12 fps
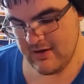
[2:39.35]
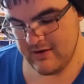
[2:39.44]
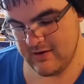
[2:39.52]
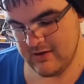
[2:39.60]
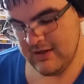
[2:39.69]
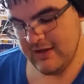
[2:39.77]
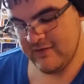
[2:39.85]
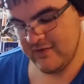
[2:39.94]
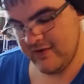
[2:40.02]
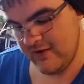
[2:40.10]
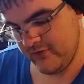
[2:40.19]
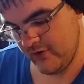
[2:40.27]
Alexa
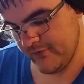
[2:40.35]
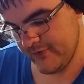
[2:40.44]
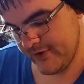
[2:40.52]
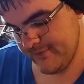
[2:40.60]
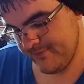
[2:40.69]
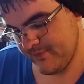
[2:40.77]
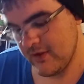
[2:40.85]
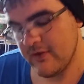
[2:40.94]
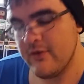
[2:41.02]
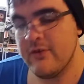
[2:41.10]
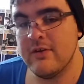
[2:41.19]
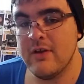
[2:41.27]
takes over.
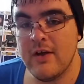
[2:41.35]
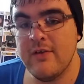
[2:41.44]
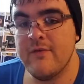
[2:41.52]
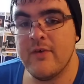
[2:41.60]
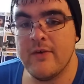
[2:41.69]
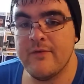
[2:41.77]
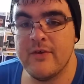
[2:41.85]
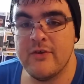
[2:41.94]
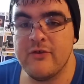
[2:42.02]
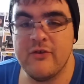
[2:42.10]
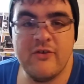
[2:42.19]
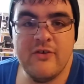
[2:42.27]
There's a lot of false
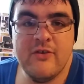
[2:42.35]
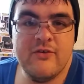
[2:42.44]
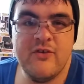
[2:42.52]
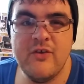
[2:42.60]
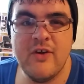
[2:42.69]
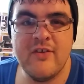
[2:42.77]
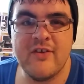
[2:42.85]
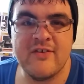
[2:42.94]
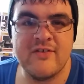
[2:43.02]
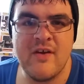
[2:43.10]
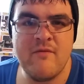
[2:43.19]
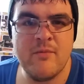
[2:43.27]
finishes. She tries like
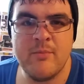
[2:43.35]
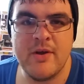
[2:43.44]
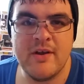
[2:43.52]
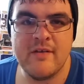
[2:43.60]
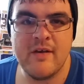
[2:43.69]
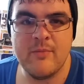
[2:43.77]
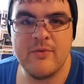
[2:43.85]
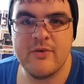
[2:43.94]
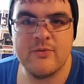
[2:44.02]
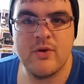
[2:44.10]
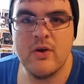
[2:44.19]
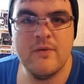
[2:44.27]
7 pin attempts in
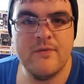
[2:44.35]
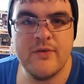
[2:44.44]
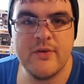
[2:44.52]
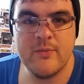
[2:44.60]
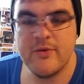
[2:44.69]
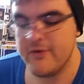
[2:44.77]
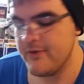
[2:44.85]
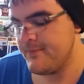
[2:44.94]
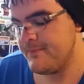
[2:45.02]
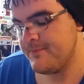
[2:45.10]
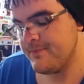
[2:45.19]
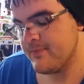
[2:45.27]
a row for some reason.
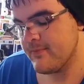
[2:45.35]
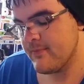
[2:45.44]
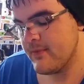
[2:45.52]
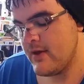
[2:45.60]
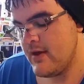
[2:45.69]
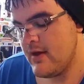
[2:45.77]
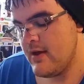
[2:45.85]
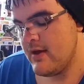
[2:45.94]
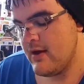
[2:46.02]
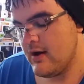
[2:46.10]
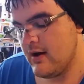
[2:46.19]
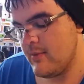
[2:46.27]

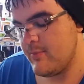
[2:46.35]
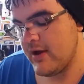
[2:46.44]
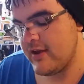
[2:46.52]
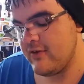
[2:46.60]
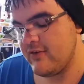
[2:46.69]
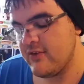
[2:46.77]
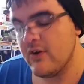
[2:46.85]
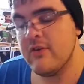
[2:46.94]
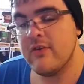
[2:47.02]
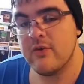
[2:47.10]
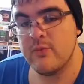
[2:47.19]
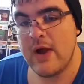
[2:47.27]
Becky
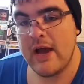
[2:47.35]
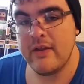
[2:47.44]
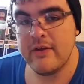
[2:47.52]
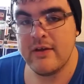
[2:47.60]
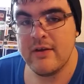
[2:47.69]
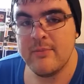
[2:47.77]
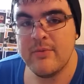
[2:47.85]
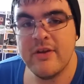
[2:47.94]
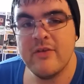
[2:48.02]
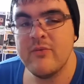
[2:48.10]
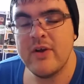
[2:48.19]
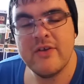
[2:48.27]
starts to rally, but
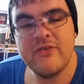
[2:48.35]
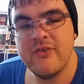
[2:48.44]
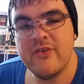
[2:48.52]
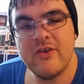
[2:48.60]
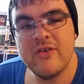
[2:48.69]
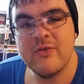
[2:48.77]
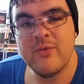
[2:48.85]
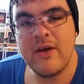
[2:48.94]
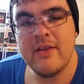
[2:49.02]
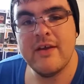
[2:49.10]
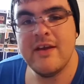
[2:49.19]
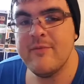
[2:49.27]
then right as she starts to
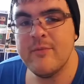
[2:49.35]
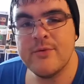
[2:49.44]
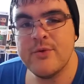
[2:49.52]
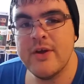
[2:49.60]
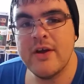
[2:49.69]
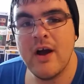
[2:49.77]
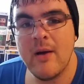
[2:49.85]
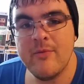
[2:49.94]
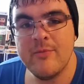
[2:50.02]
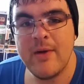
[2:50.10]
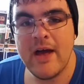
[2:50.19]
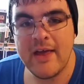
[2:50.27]
rally, Eva Marie
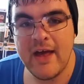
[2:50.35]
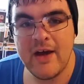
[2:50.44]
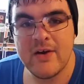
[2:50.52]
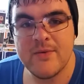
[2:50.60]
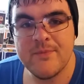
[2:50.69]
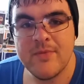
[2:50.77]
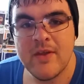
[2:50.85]
comes back out,